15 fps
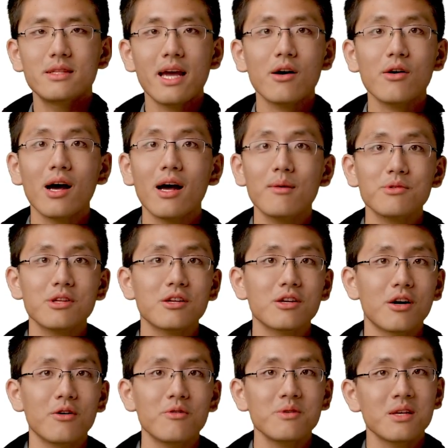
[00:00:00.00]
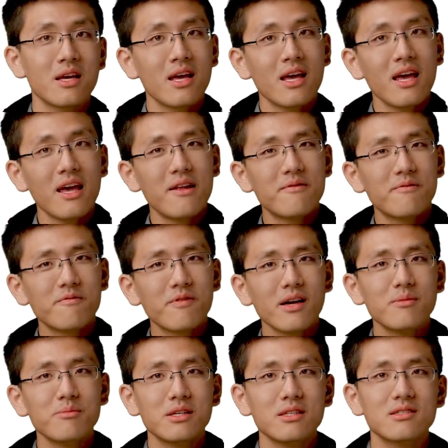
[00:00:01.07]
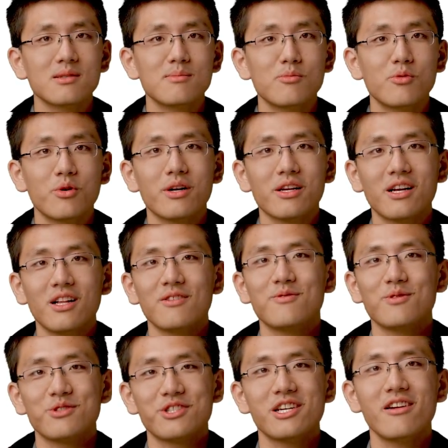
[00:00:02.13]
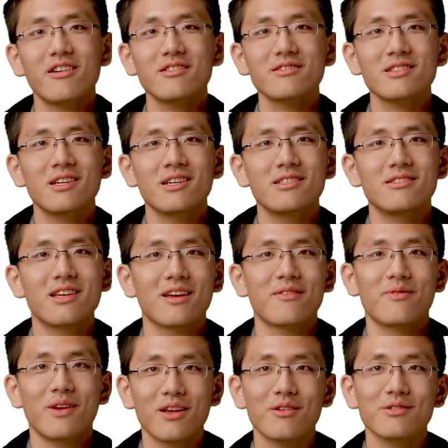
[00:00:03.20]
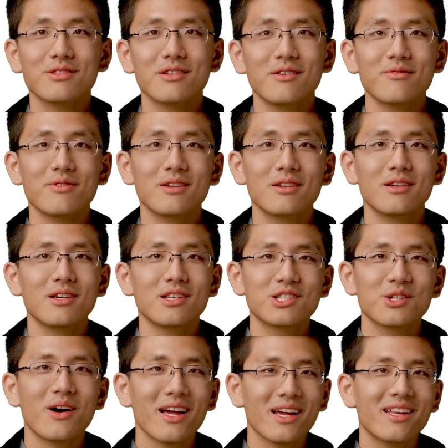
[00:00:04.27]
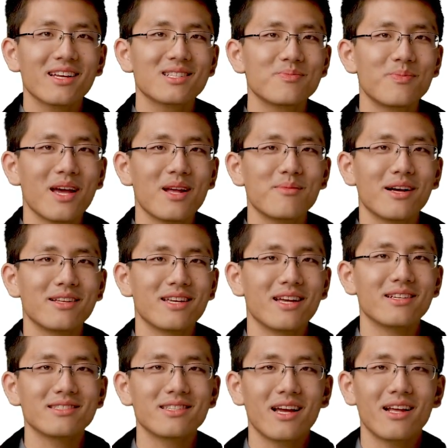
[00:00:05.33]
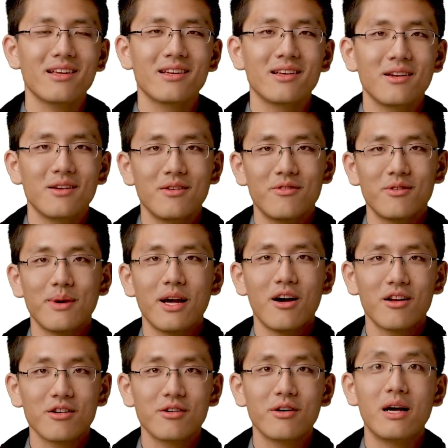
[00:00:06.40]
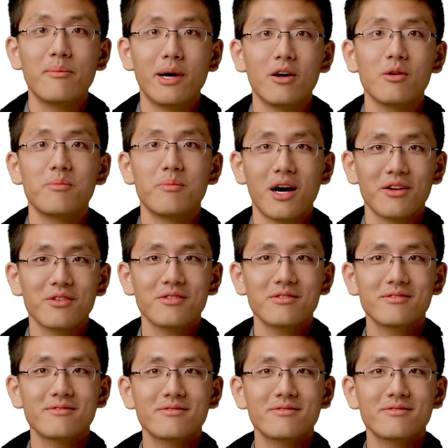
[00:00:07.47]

Now I'm gonna go and find me some more colorful chairs to take videos of so I can expand my data set for my AutoML model.